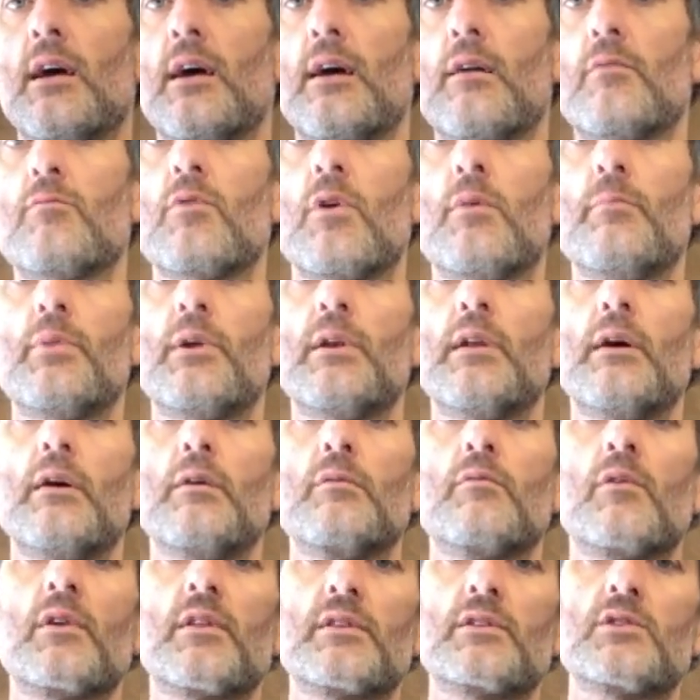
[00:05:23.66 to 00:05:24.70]
right below,
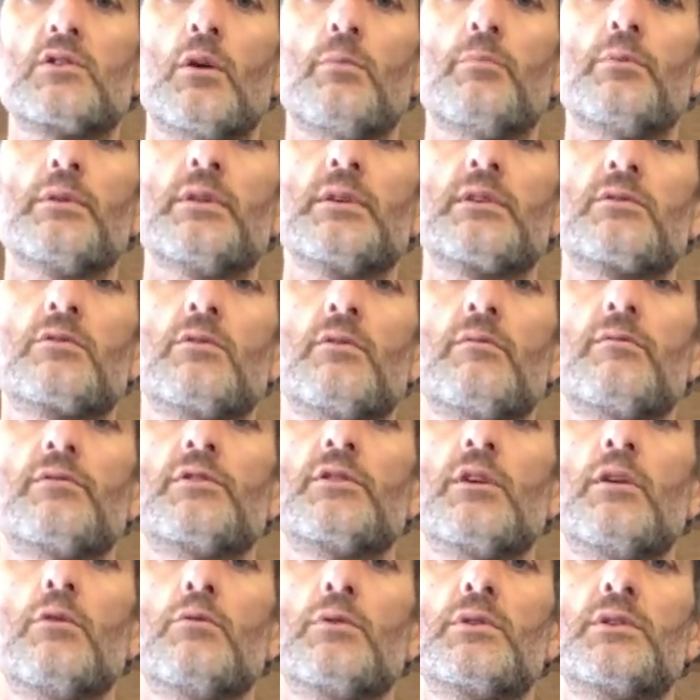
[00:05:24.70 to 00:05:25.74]
right at the top of the sort of
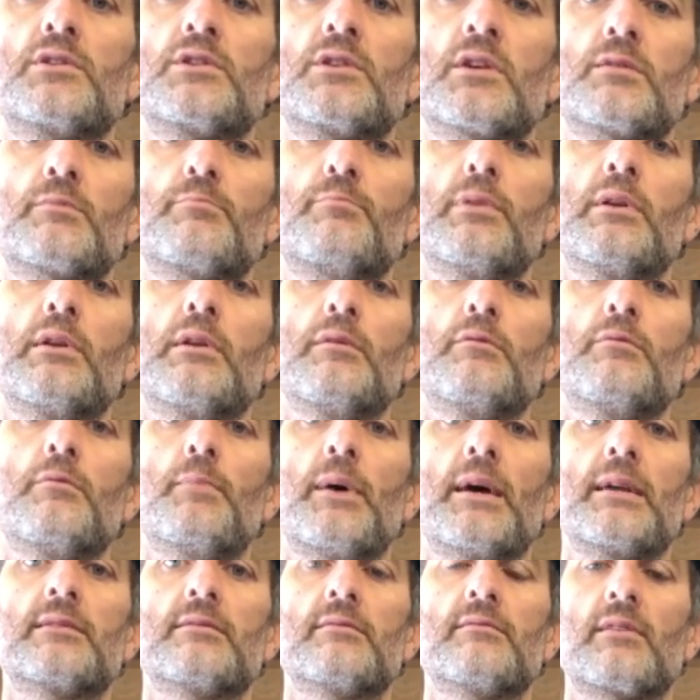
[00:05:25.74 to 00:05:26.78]
shoulders, just below the
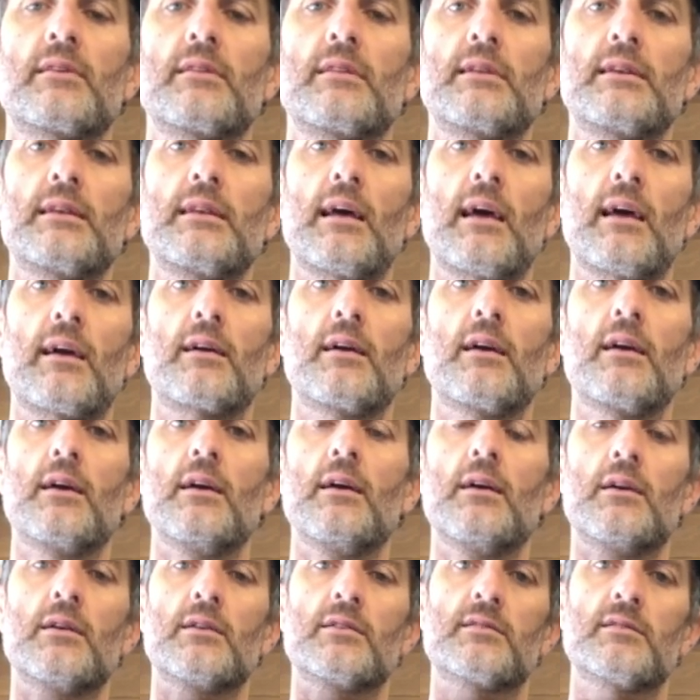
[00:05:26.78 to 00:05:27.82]
bases of the neck,
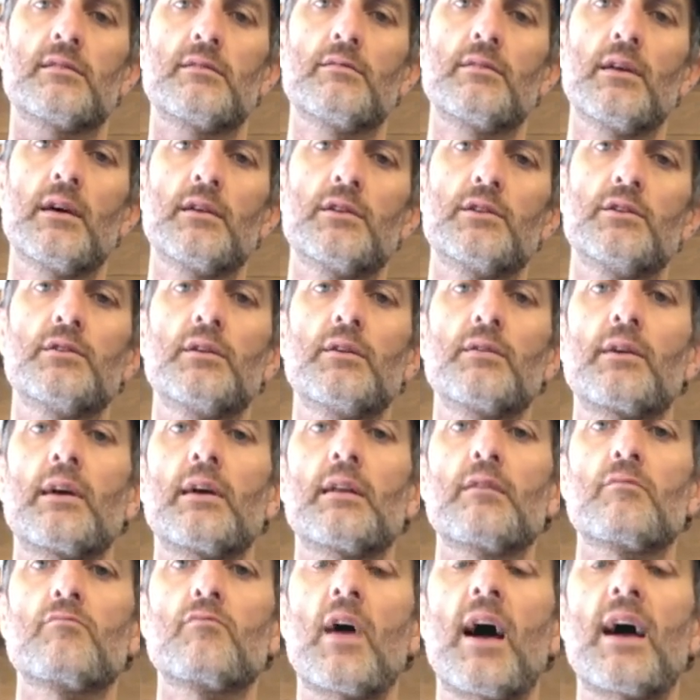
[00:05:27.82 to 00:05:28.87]
so that you don't get
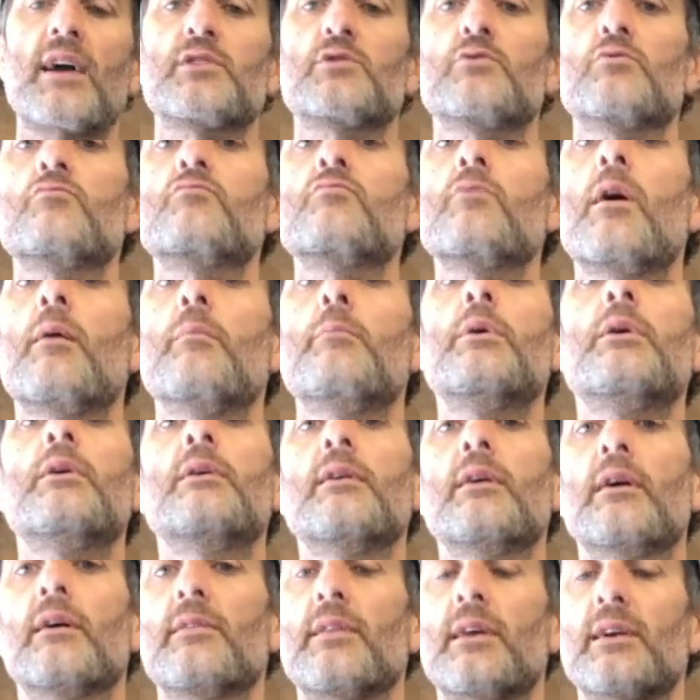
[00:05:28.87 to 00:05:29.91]
any rash or rub,
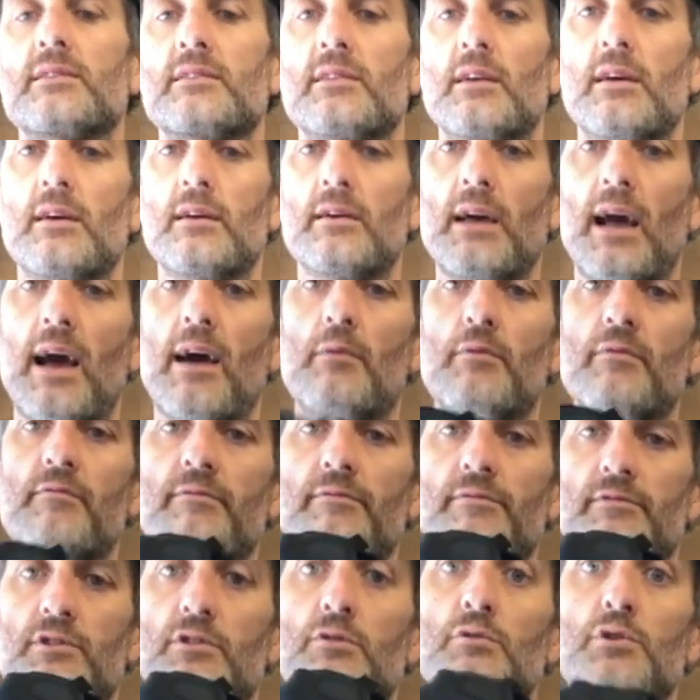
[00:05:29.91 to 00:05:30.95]
and that's how the
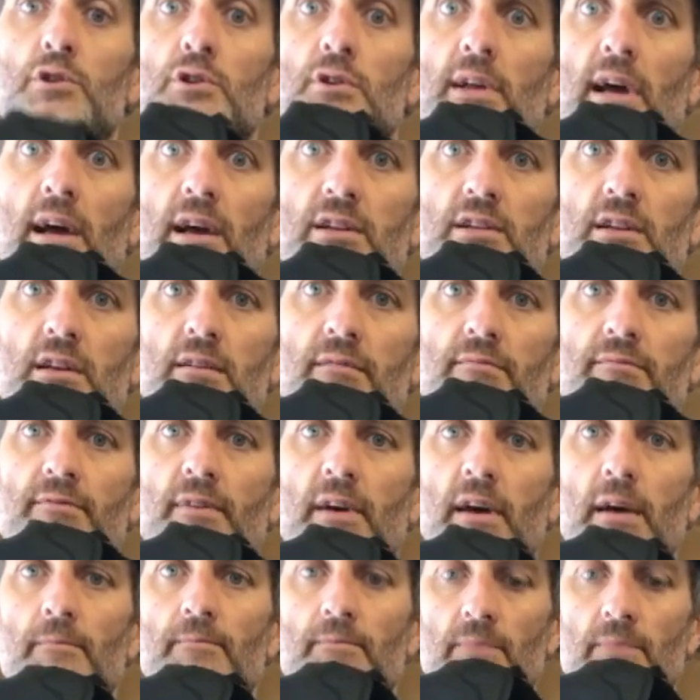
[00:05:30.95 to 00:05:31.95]
suit should actually fit.